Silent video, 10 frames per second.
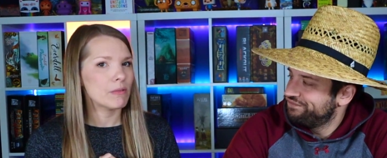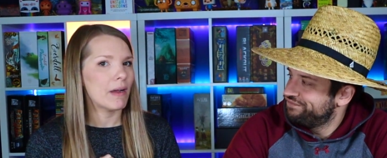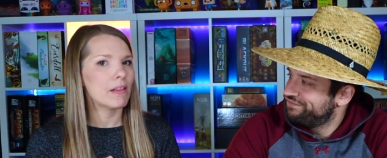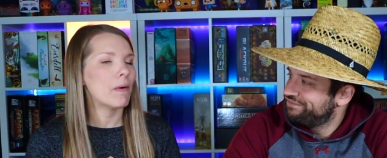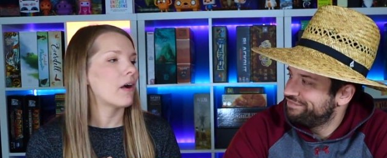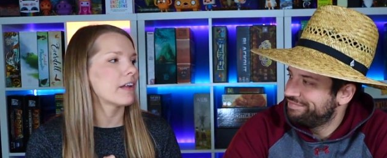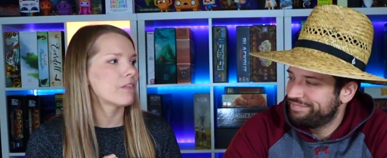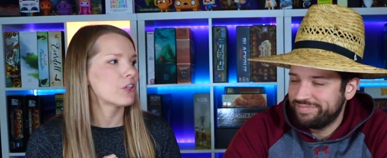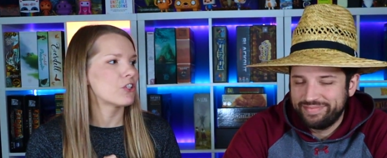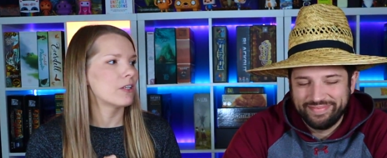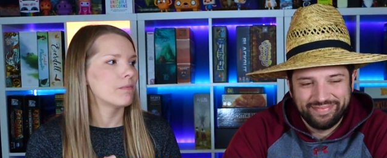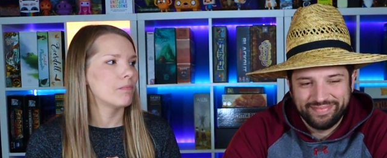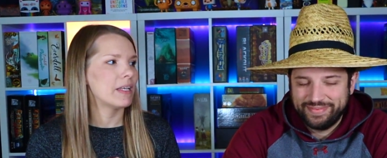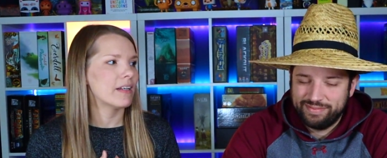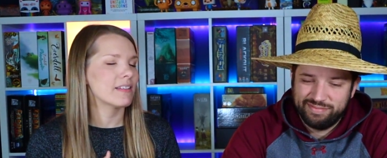Speaker 1: out to buy the pocket version
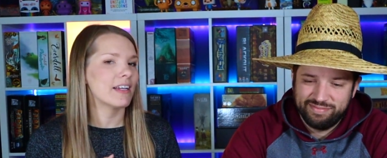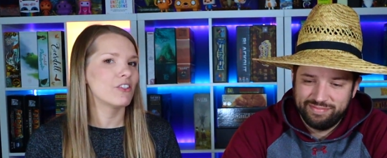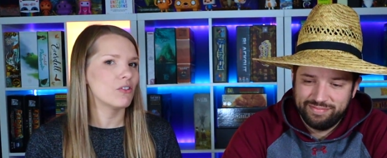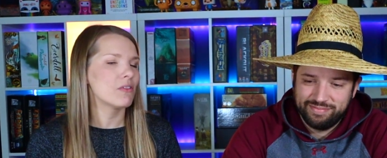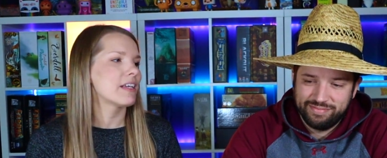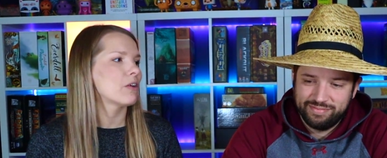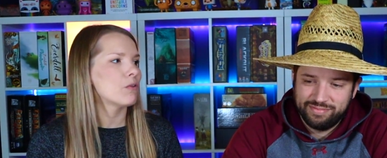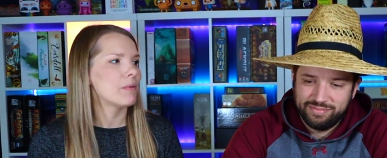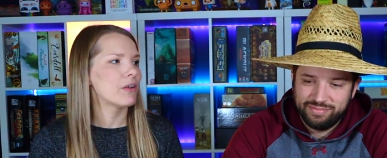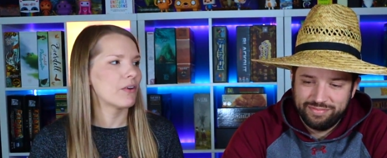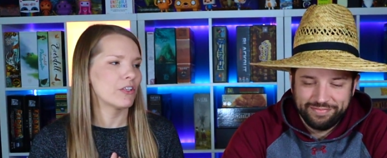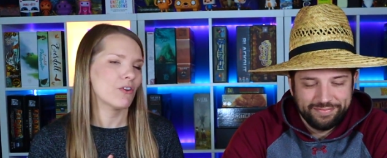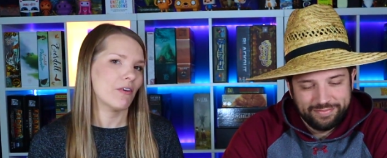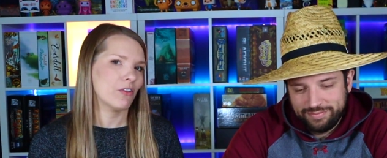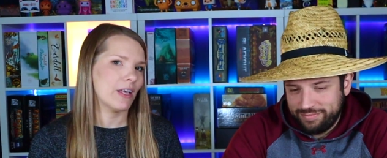because I do think it would be a great
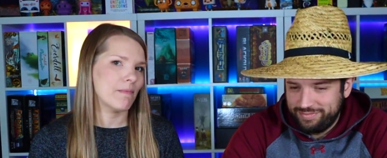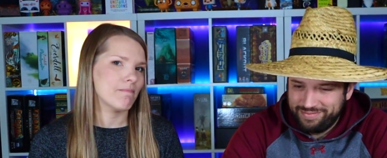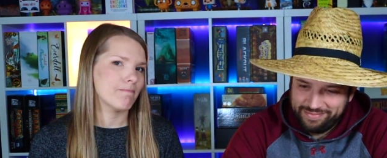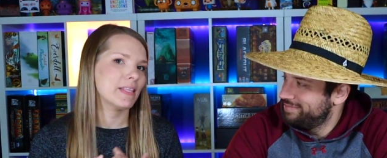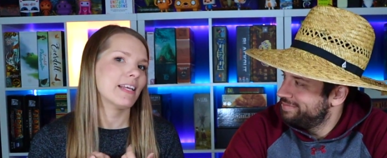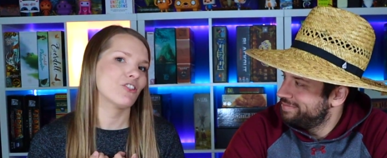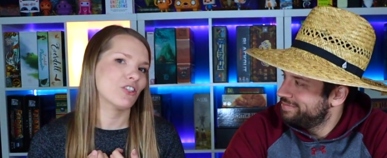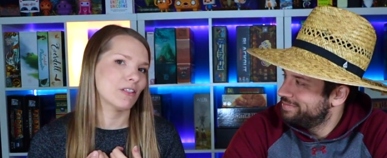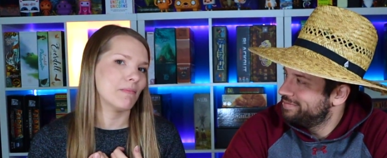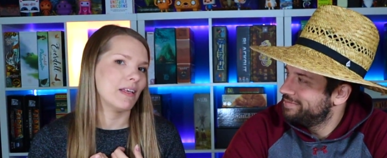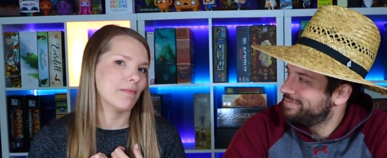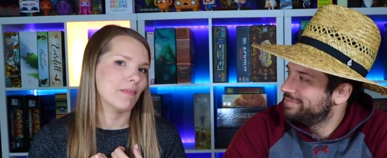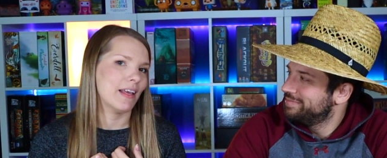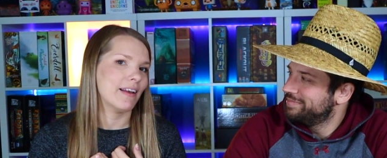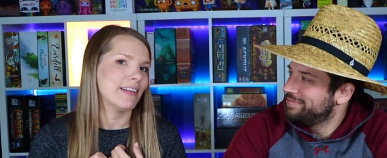travel game. But that's just me.
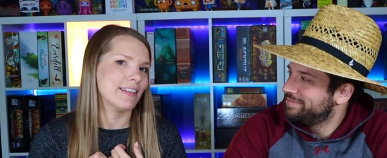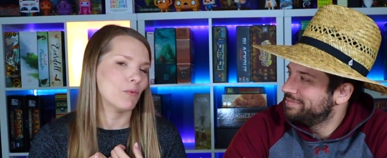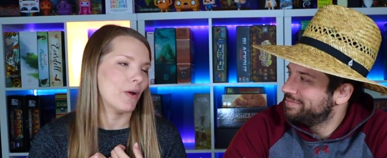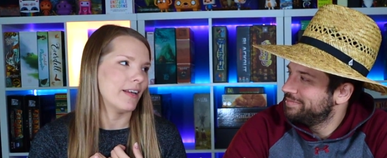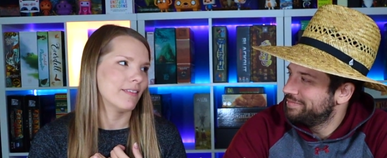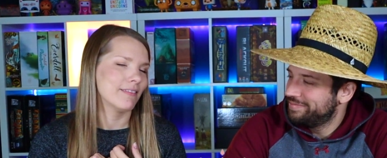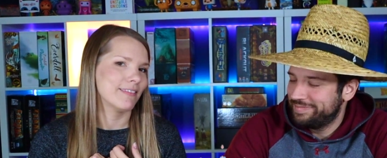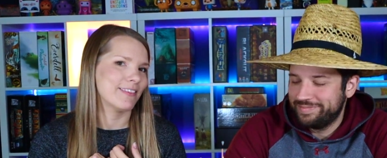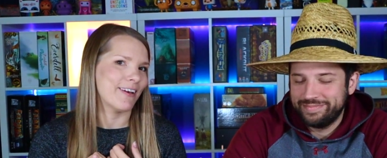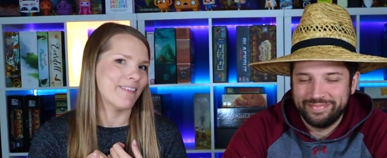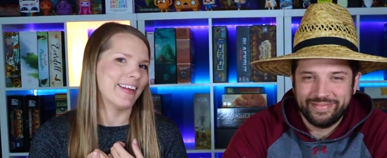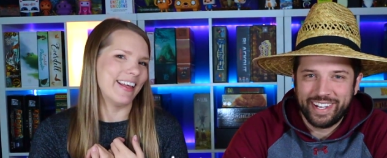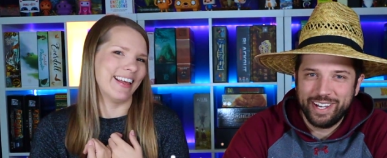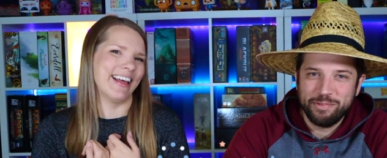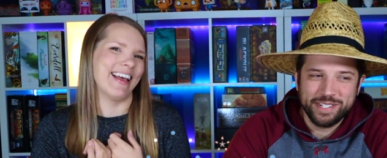And I did win, so.
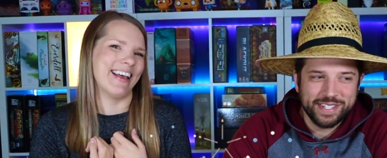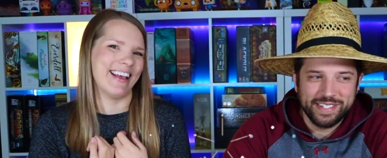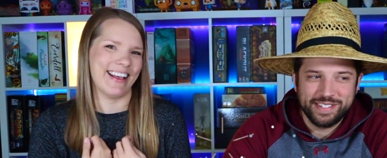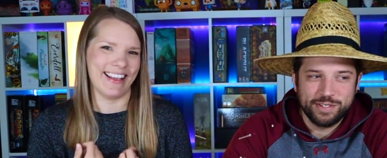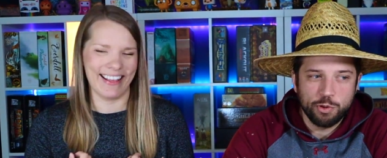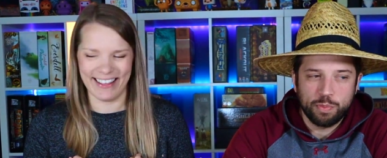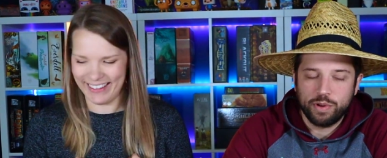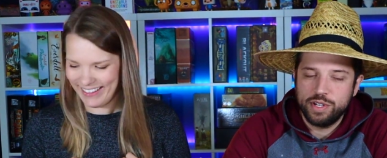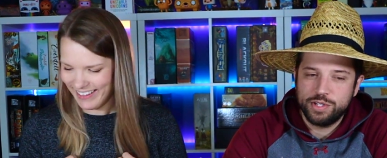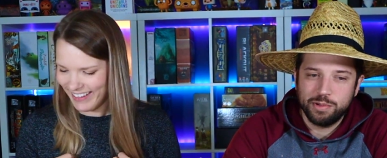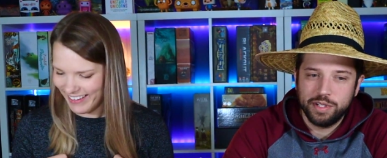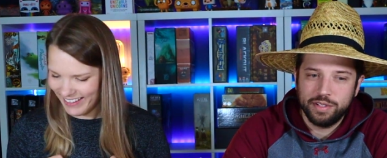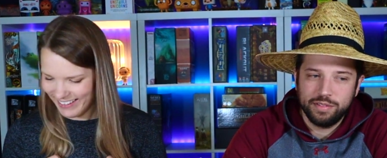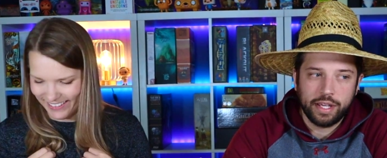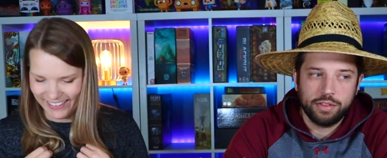
Speaker 2: I wasn't super into
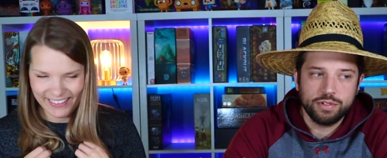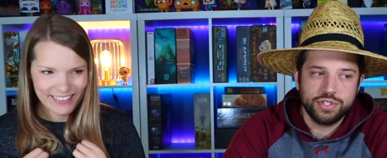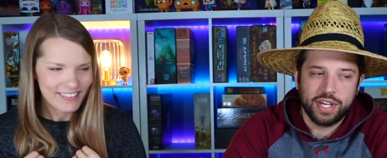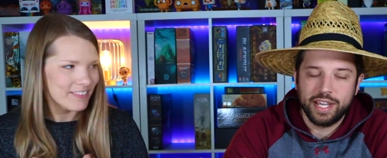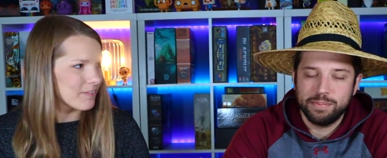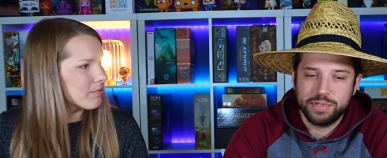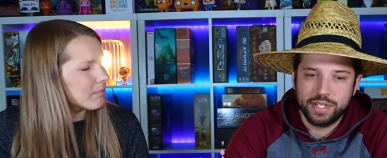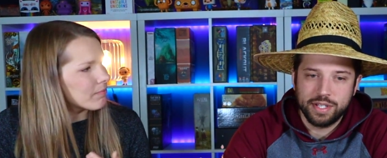it. Like, there's games